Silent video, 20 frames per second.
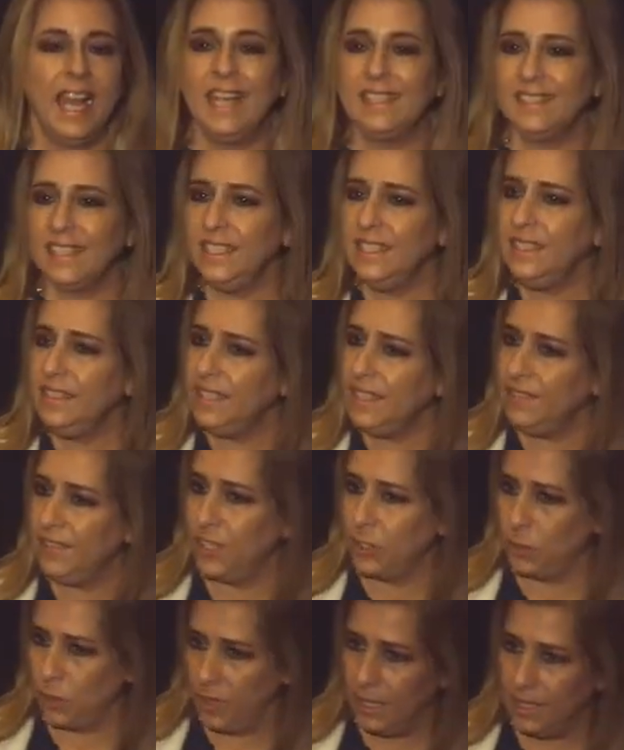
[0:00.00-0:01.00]
As an
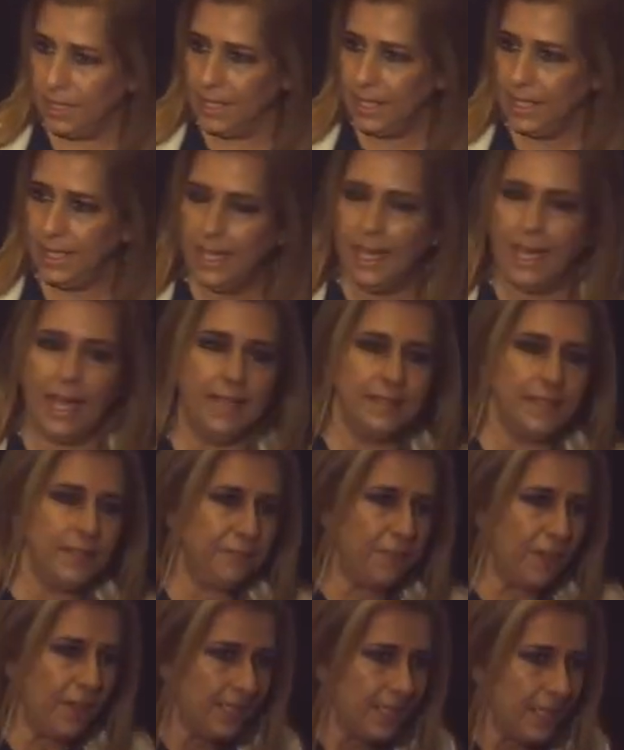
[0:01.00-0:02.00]
individual, as a
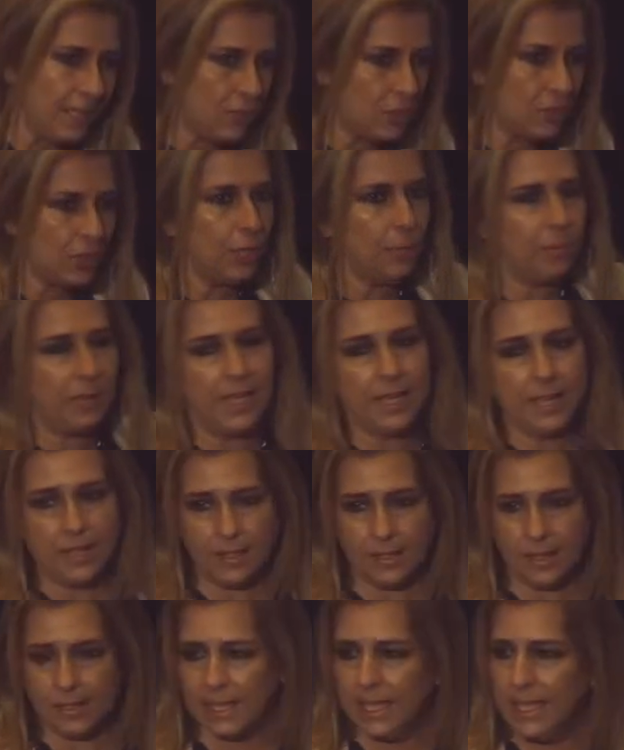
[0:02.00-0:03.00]
financial
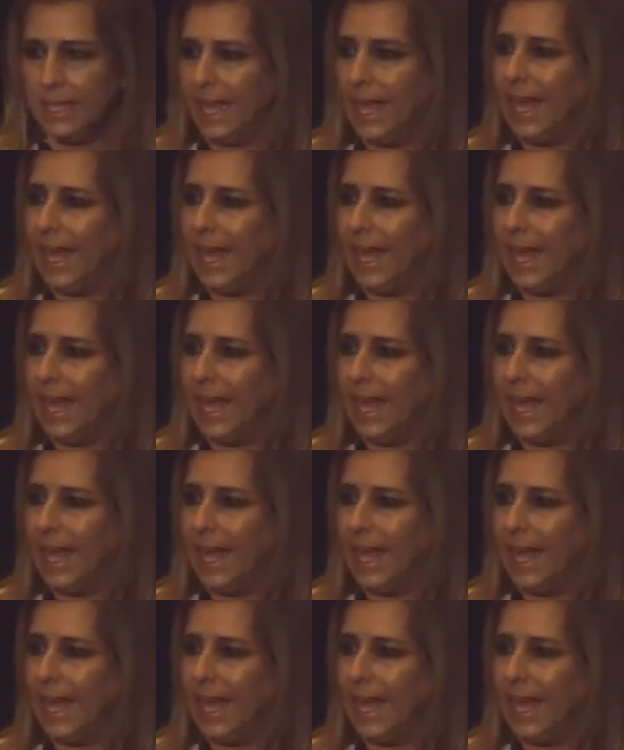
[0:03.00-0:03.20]
players,